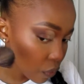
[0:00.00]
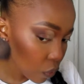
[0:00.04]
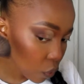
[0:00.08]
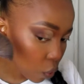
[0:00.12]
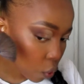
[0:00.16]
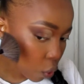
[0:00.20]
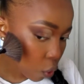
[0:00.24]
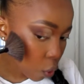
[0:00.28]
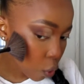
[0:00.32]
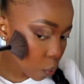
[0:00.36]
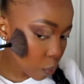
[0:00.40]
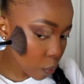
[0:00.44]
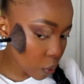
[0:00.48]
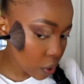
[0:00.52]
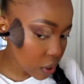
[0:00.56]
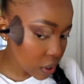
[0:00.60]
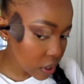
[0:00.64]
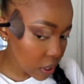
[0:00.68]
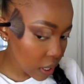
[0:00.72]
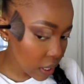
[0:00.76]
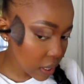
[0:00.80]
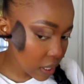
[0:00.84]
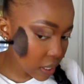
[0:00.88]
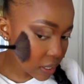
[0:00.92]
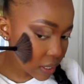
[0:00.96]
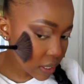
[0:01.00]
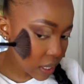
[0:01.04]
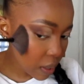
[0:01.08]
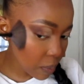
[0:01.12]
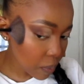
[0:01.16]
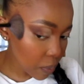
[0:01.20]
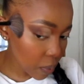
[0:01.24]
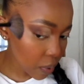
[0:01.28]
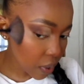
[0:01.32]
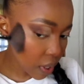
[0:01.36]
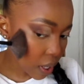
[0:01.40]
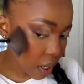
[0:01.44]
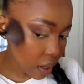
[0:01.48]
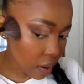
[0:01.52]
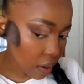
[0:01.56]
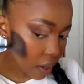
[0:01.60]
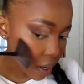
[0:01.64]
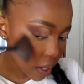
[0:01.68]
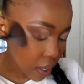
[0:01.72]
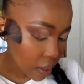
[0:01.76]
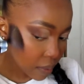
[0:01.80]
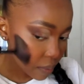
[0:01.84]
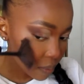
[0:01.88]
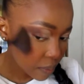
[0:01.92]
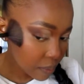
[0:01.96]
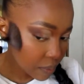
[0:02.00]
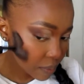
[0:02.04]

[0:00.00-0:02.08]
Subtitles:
almost in the temple area,